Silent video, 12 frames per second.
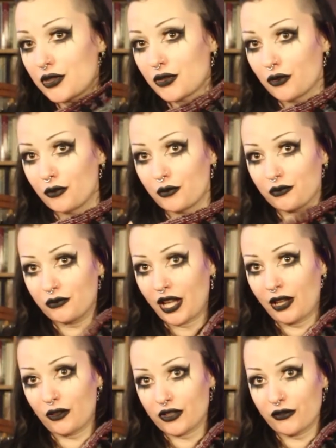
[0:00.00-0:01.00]
sure a
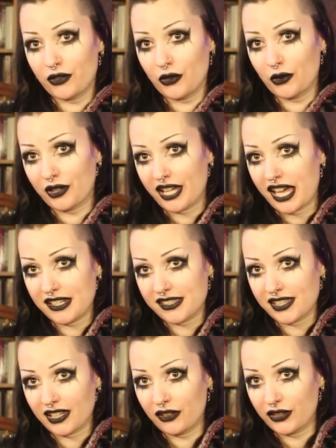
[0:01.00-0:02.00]
lot of you are kind of
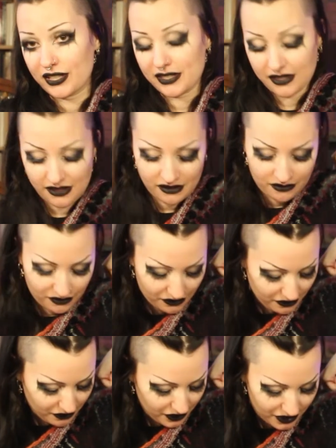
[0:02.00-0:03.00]
sick of this
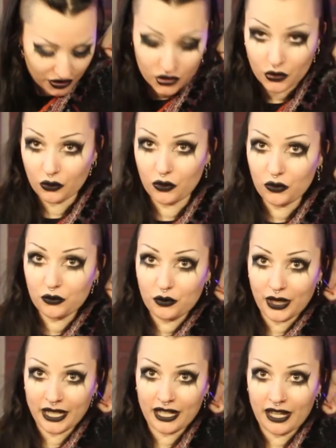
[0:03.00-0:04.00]
shawl
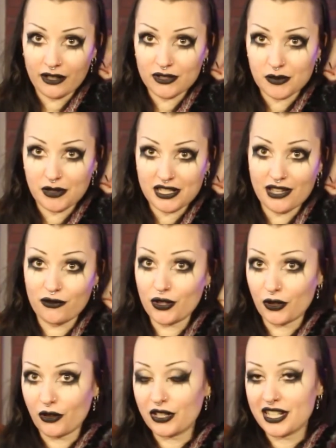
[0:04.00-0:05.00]
by now, especially if
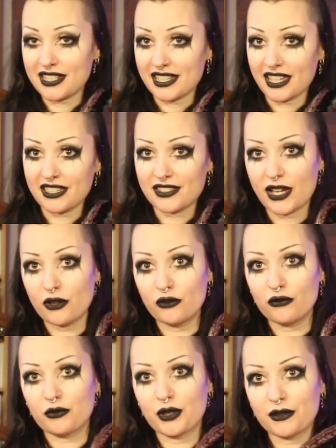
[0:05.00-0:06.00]
you're not knitting it
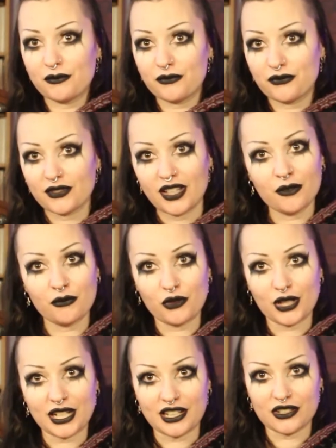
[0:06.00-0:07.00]
yourself, but I'm
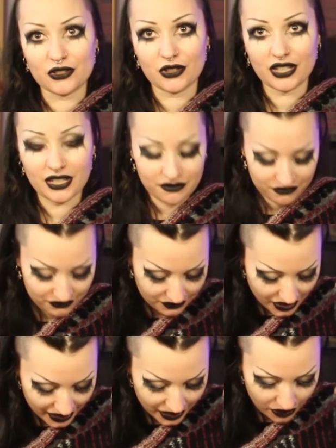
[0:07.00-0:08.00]
really enjoying it.
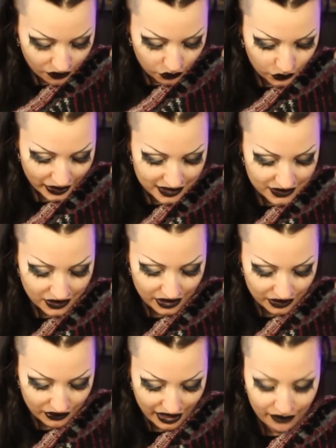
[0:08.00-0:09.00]
I can't wait
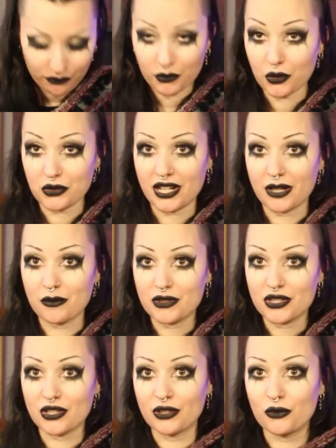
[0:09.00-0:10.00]
to have more time
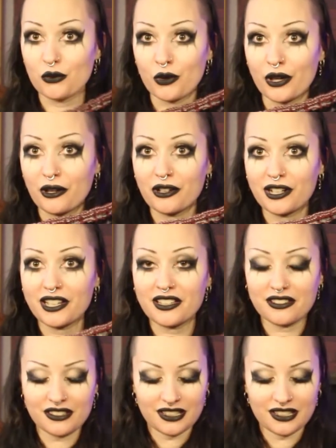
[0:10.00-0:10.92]
to work on it